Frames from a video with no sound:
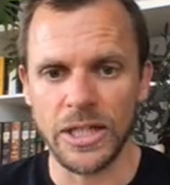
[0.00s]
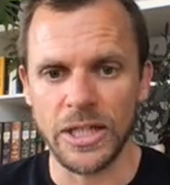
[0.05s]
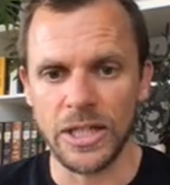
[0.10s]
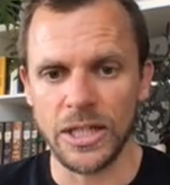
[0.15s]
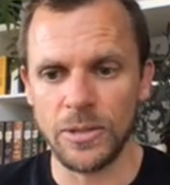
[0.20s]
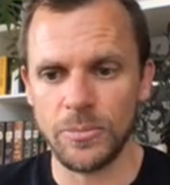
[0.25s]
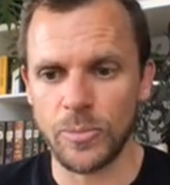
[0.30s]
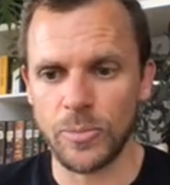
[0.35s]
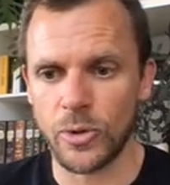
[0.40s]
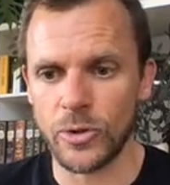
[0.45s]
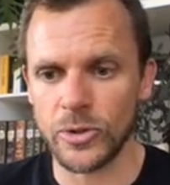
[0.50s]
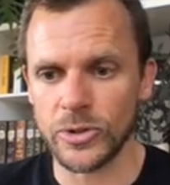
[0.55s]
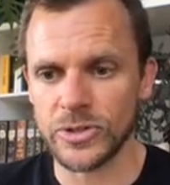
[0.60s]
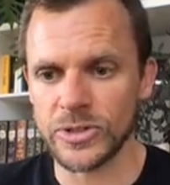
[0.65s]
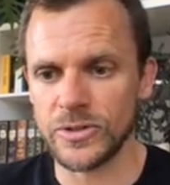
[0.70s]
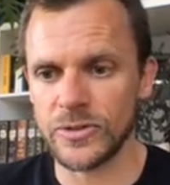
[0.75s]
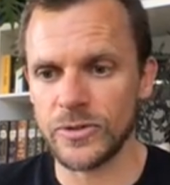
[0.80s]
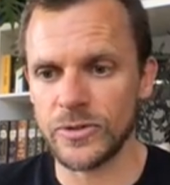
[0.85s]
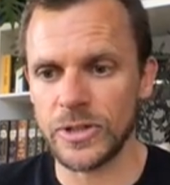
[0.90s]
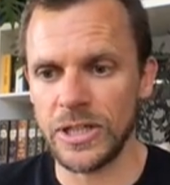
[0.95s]

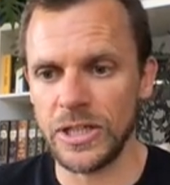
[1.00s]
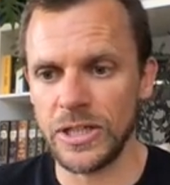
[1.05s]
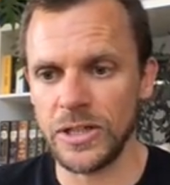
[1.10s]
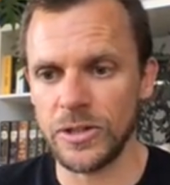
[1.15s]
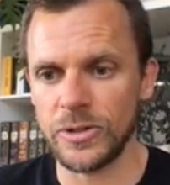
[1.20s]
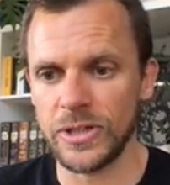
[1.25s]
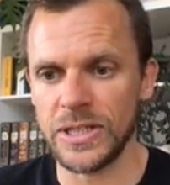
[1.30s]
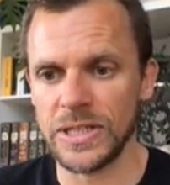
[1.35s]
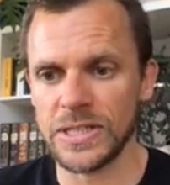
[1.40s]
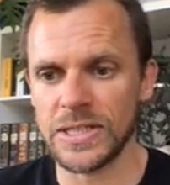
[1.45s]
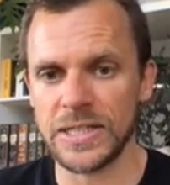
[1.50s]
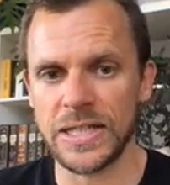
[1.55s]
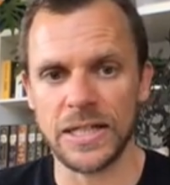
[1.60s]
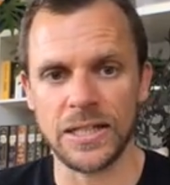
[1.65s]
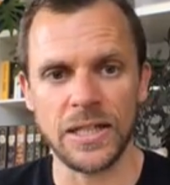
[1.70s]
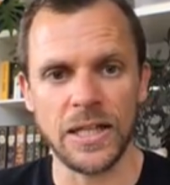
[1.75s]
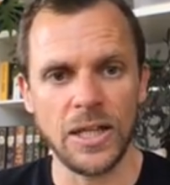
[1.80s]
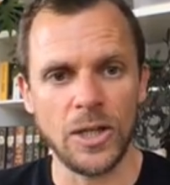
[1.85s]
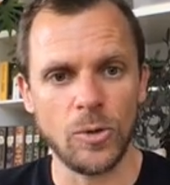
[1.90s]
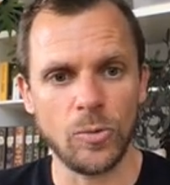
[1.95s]
Important here is
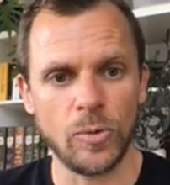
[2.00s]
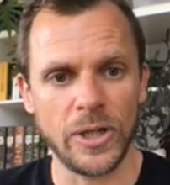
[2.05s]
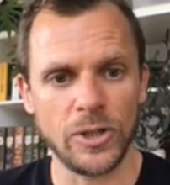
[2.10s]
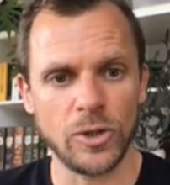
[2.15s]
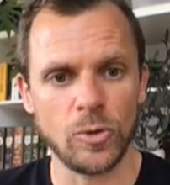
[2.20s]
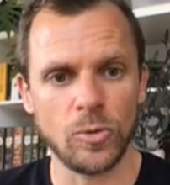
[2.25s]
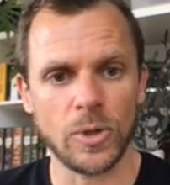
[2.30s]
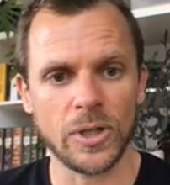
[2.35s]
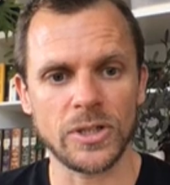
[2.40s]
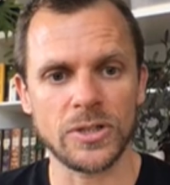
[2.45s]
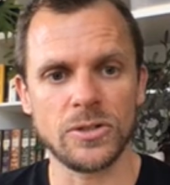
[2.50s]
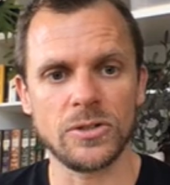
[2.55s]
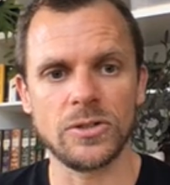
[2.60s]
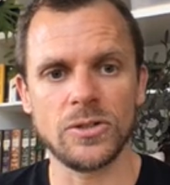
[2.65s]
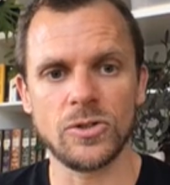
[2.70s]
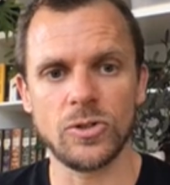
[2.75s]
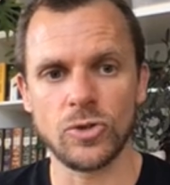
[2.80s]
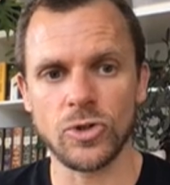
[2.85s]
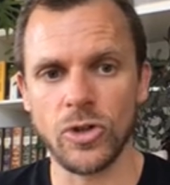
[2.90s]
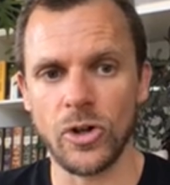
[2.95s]
that when you want
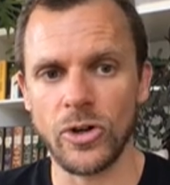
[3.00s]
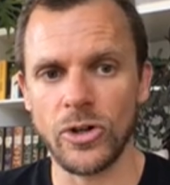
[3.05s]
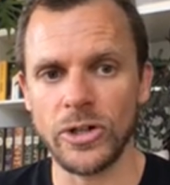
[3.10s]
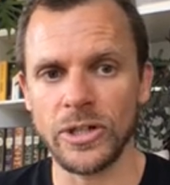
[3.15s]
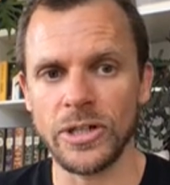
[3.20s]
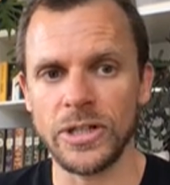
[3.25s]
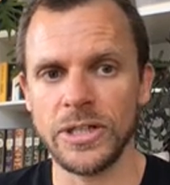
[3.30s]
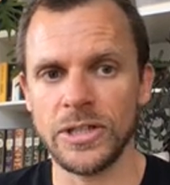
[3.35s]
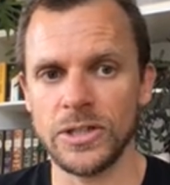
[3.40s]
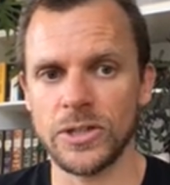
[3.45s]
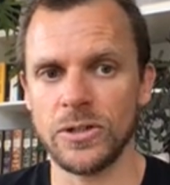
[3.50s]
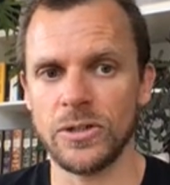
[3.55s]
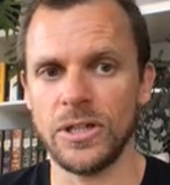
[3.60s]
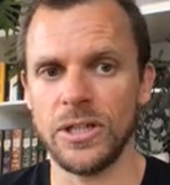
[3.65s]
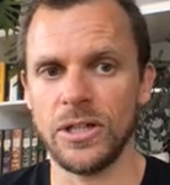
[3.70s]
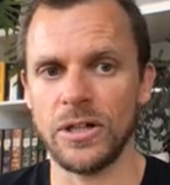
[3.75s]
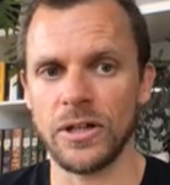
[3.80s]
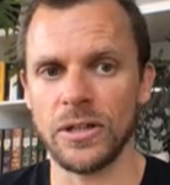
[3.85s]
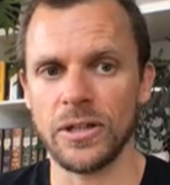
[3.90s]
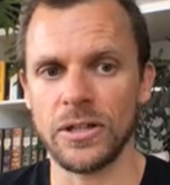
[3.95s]
to turn into
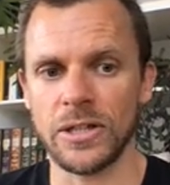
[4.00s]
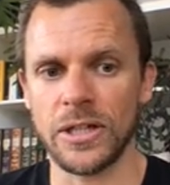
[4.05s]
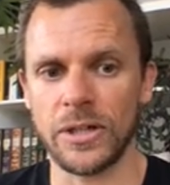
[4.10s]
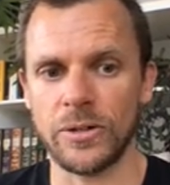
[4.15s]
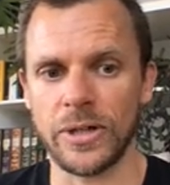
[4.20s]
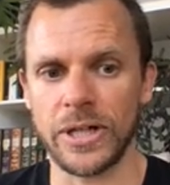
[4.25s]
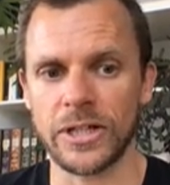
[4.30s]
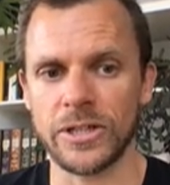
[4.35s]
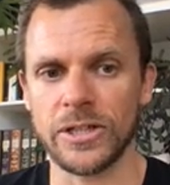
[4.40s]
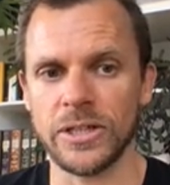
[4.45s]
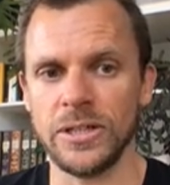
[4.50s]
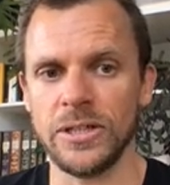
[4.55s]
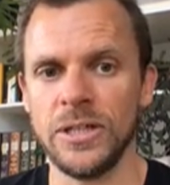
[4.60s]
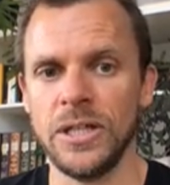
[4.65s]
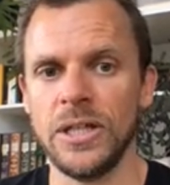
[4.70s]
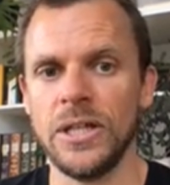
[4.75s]
the other direction,